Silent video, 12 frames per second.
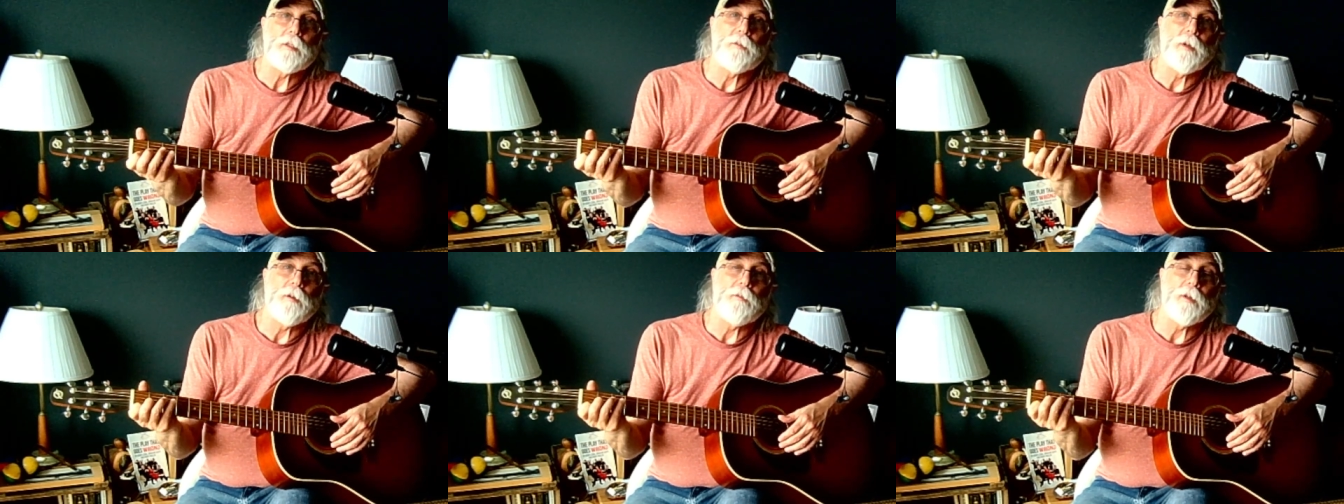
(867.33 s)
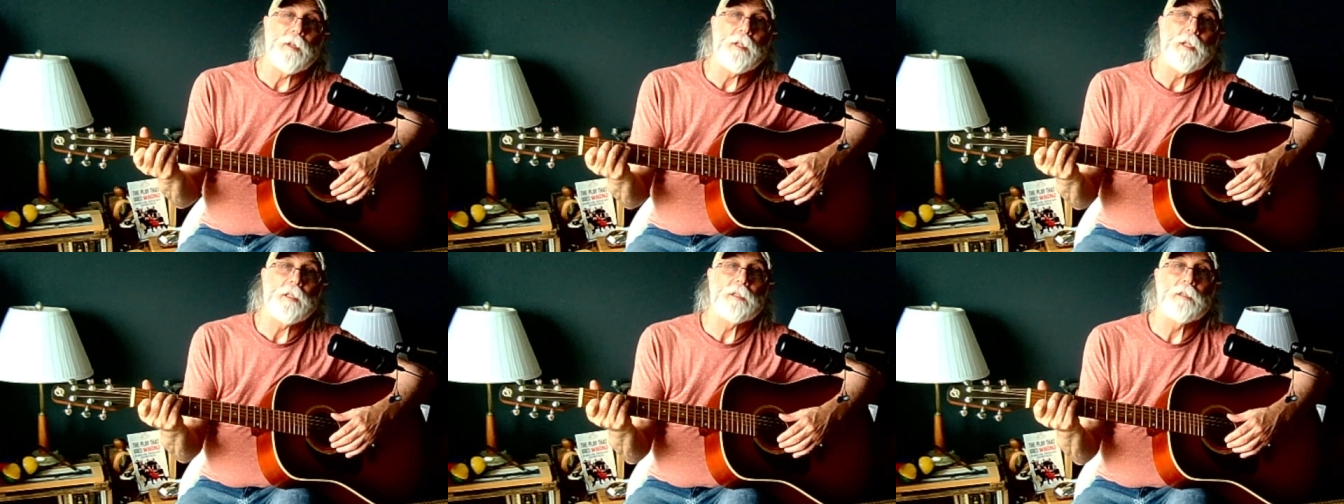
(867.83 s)
very, very
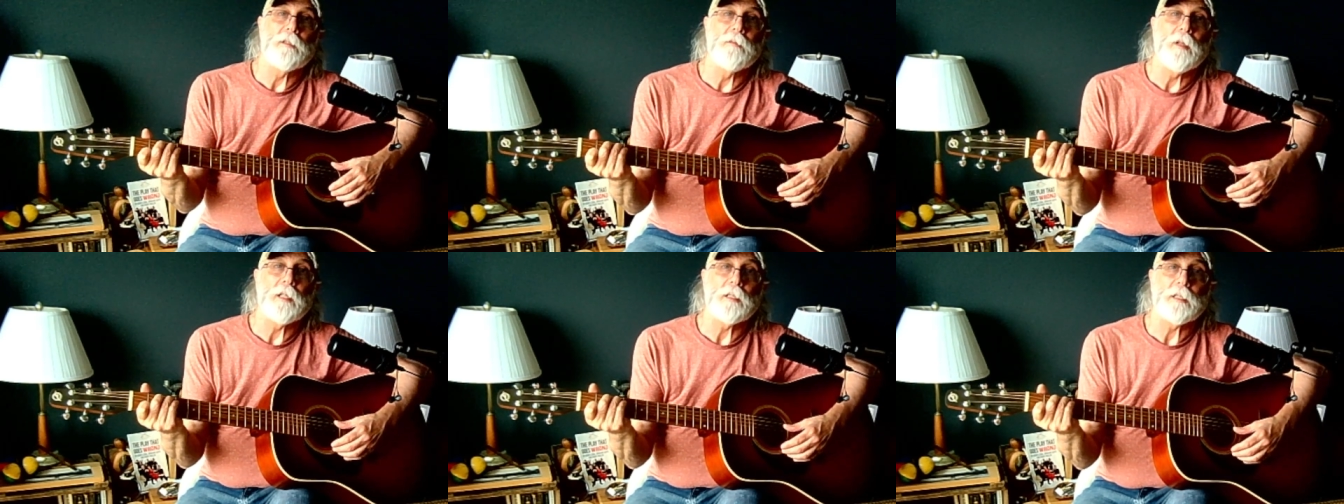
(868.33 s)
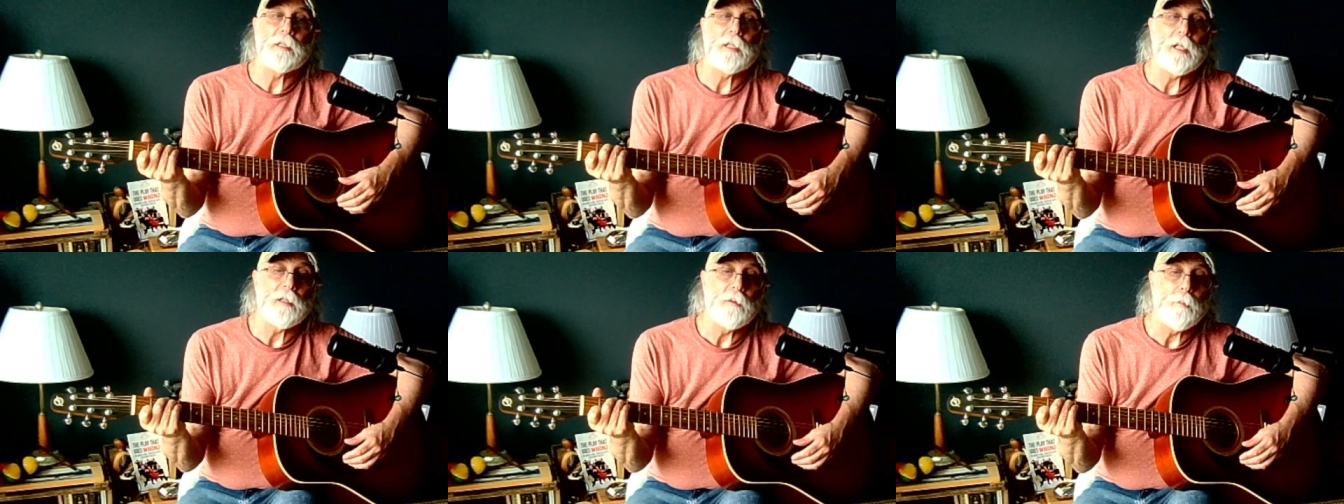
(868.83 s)
nice, as I
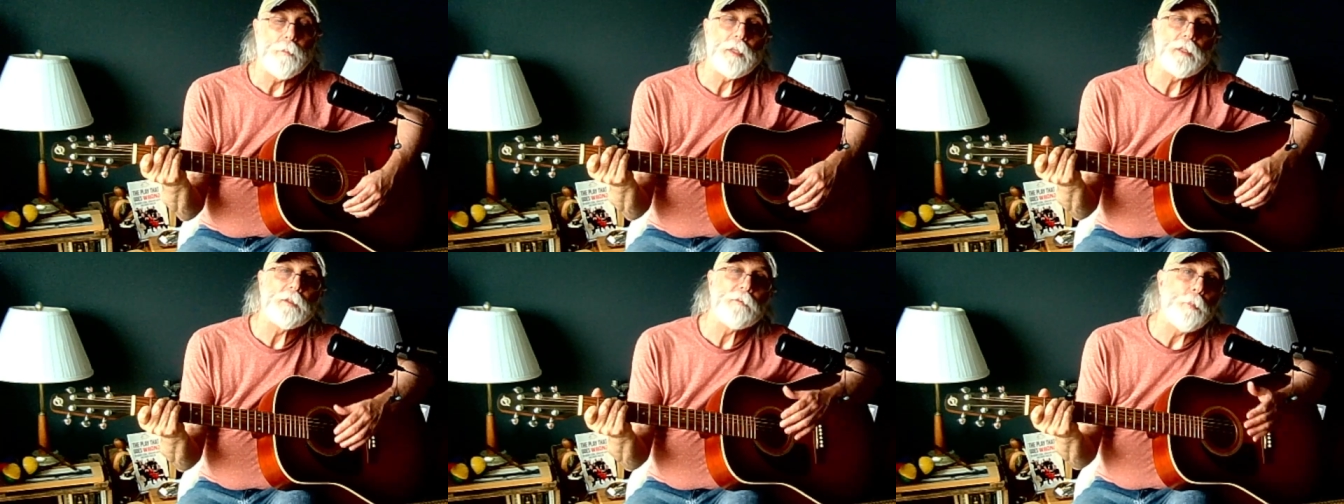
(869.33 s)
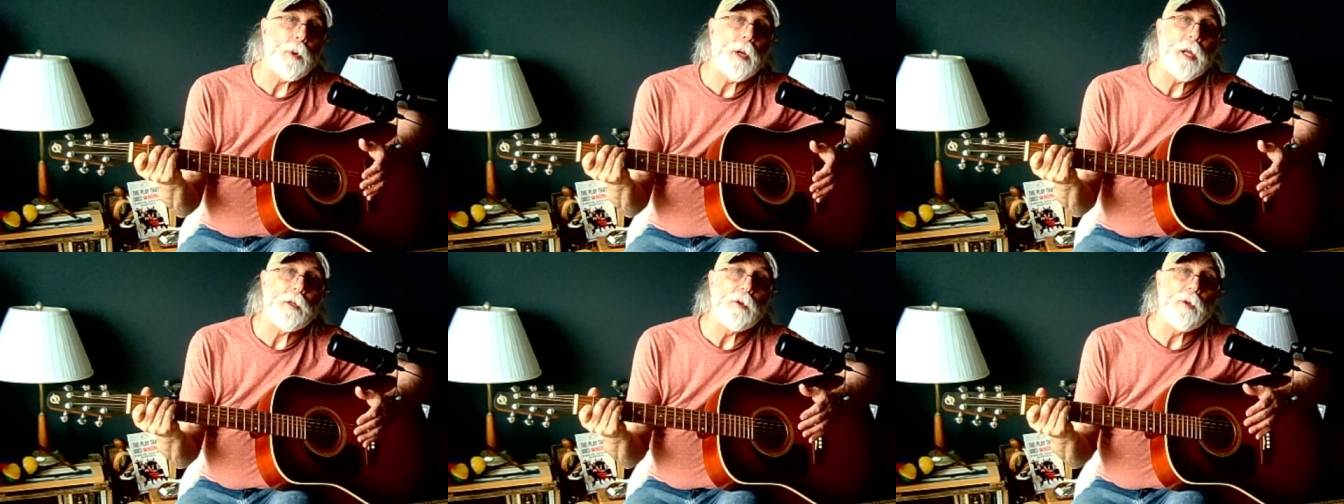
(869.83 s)
say, but it's
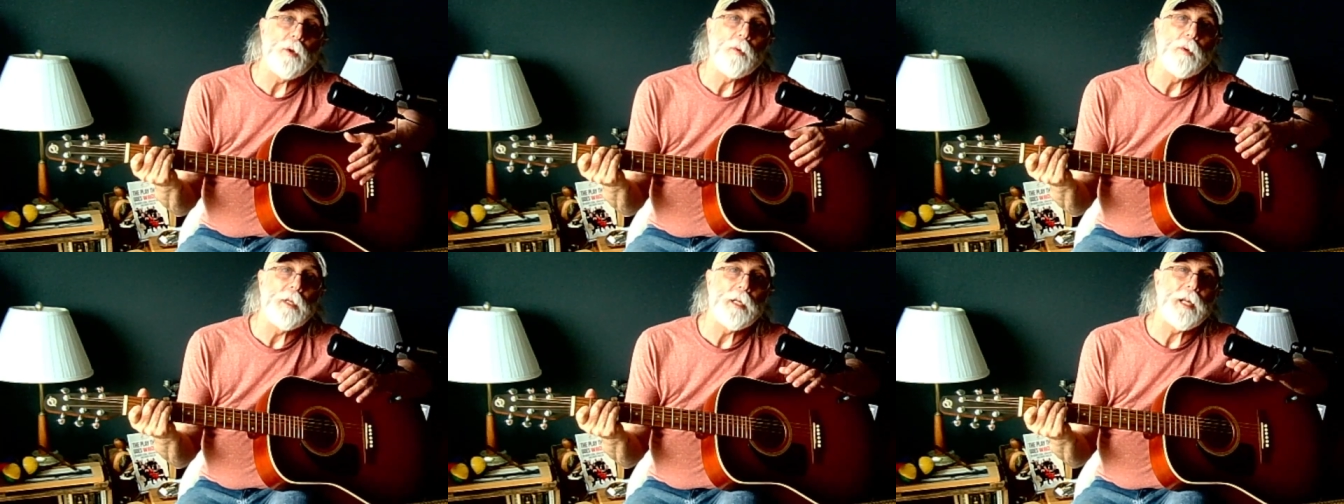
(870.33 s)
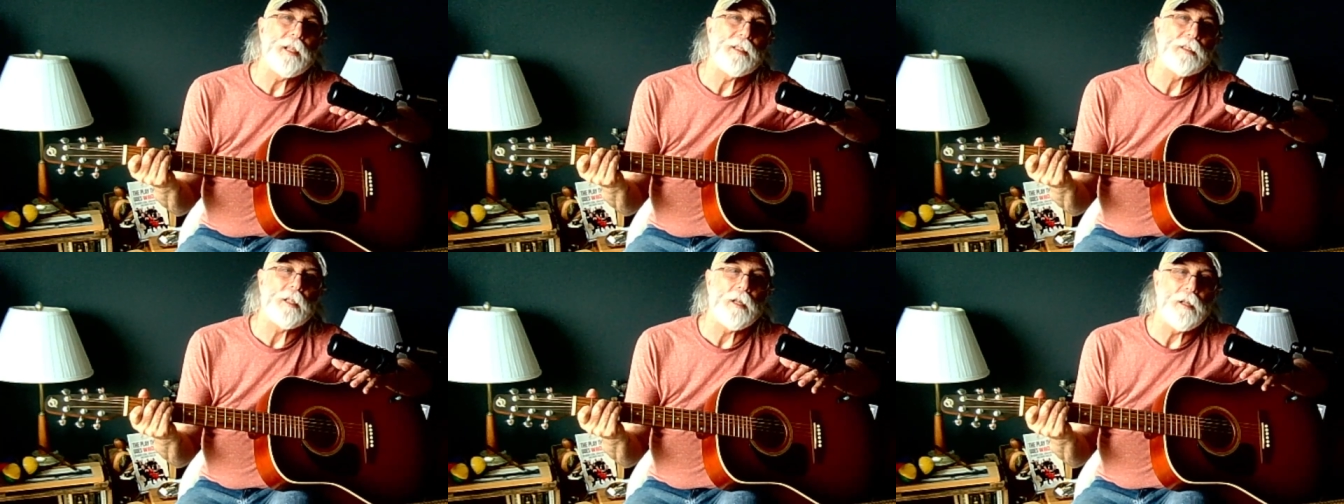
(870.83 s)
brand new. It
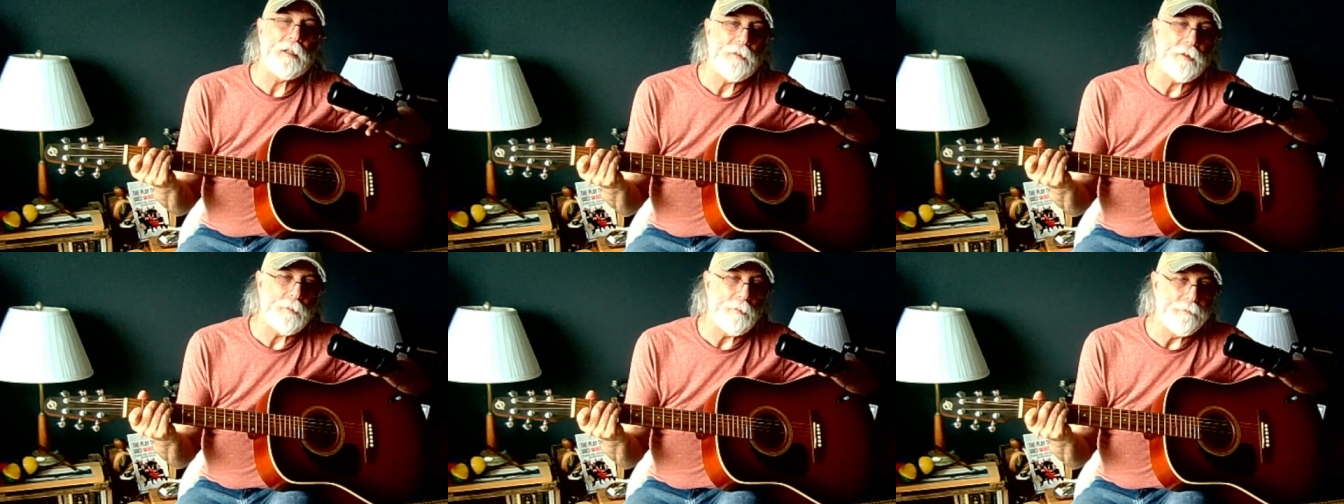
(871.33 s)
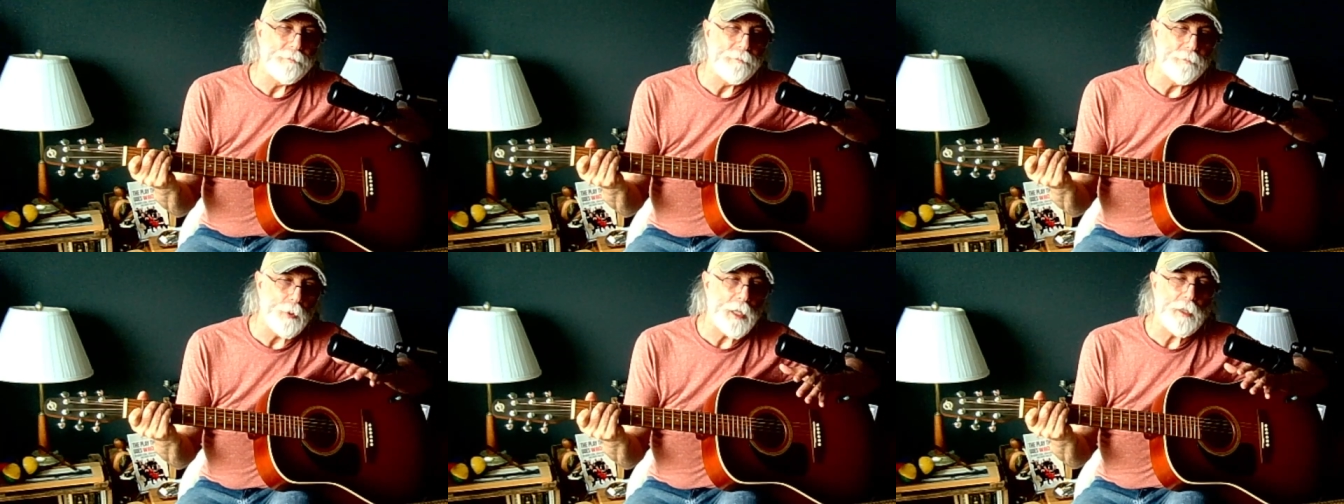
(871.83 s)
has kind of a
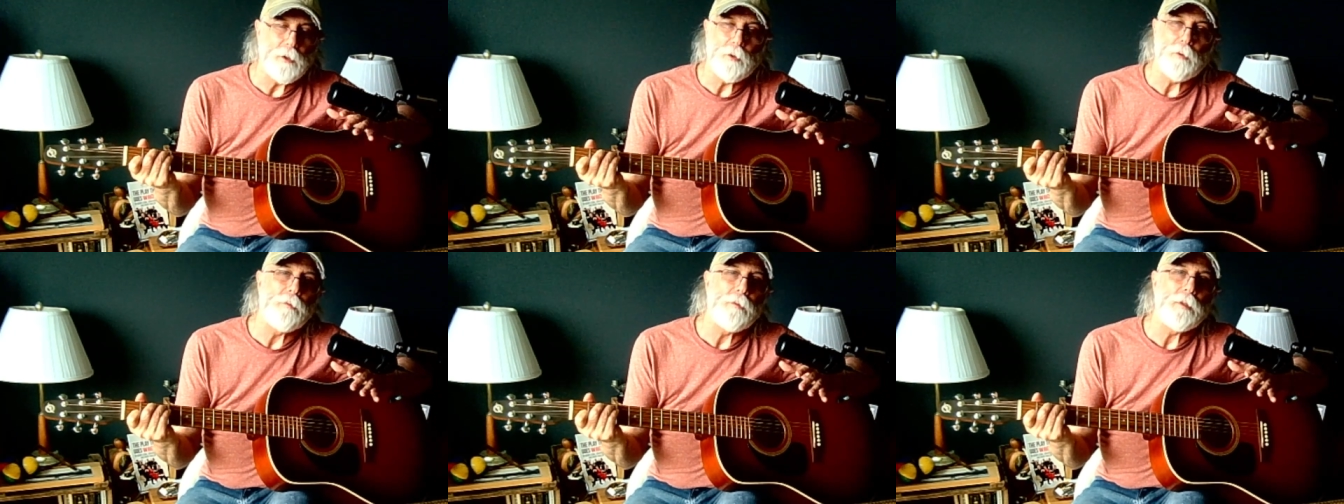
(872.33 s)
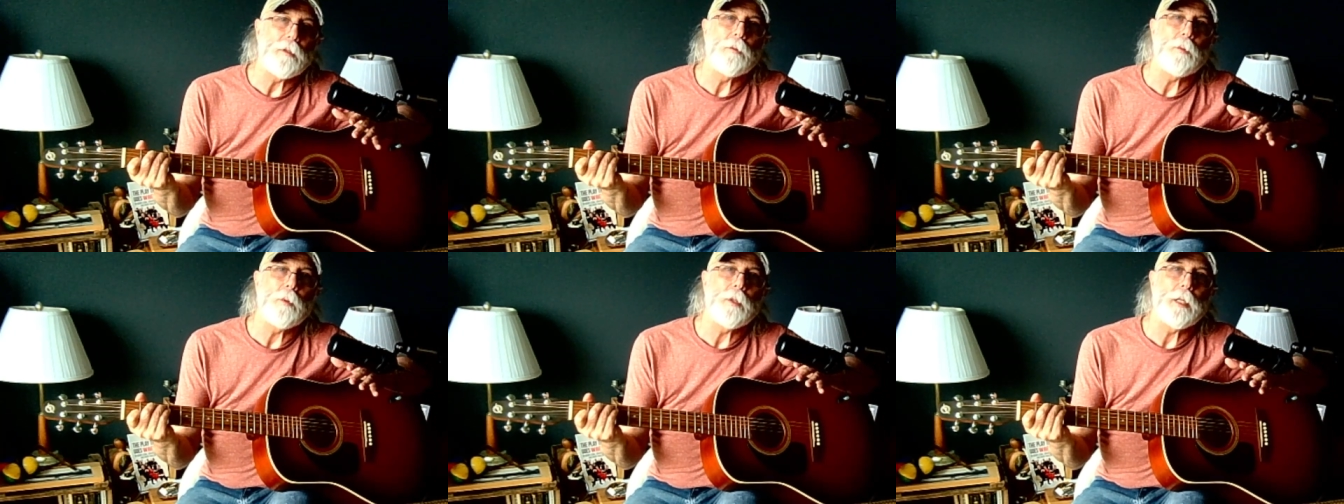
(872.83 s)
brand new feel
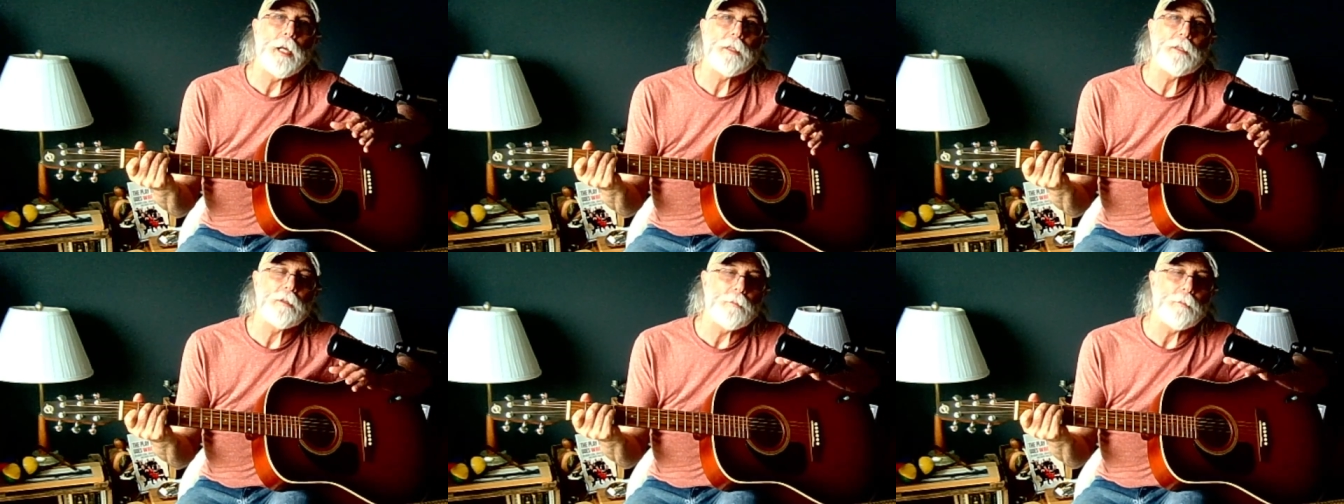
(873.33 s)
to it. It hasn't